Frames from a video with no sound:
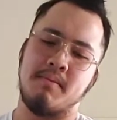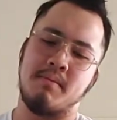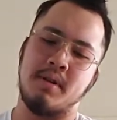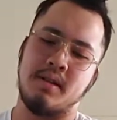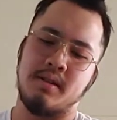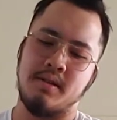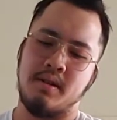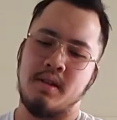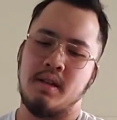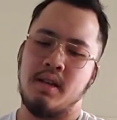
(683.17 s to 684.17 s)
But
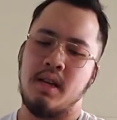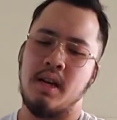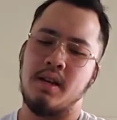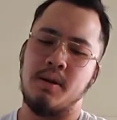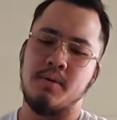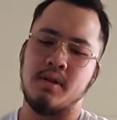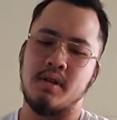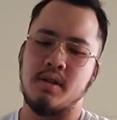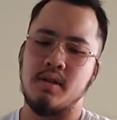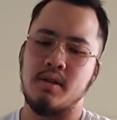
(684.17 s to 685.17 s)
he was
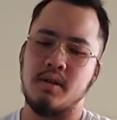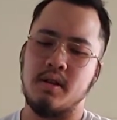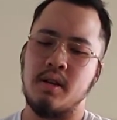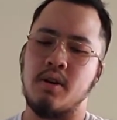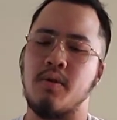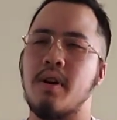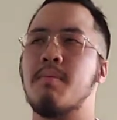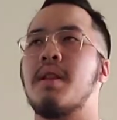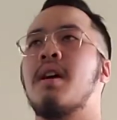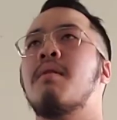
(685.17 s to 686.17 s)
just
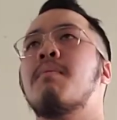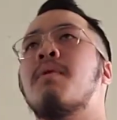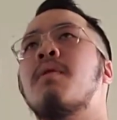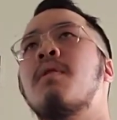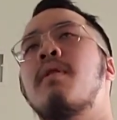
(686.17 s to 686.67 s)
incredibly humble,